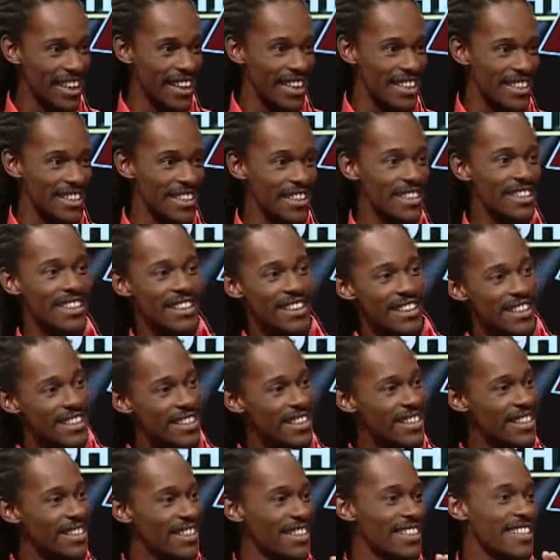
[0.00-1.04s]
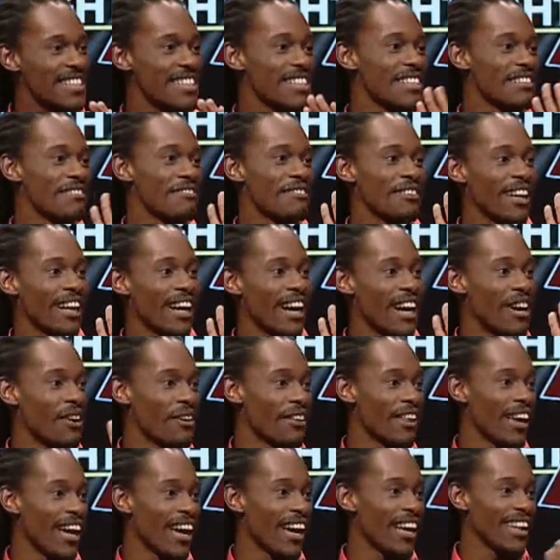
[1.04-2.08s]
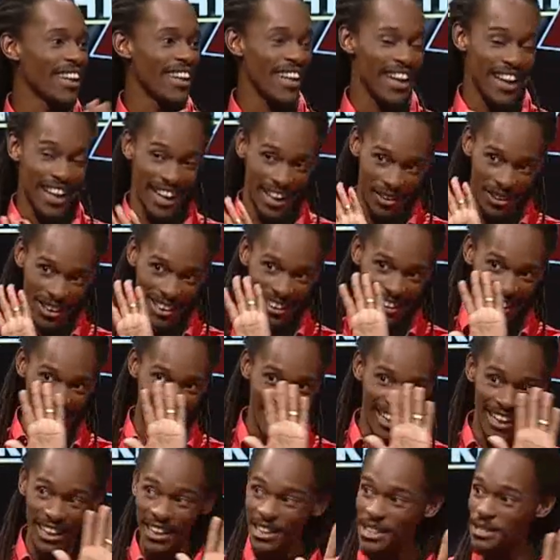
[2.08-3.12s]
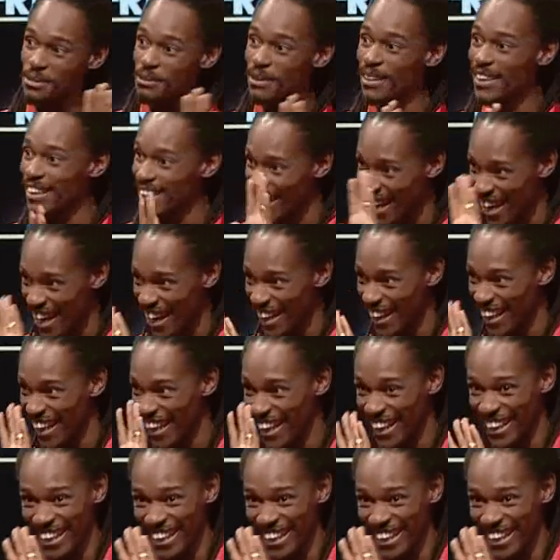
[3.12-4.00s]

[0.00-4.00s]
yes. This is this is this is the finger or the hand that I greet the ladies with. Hi,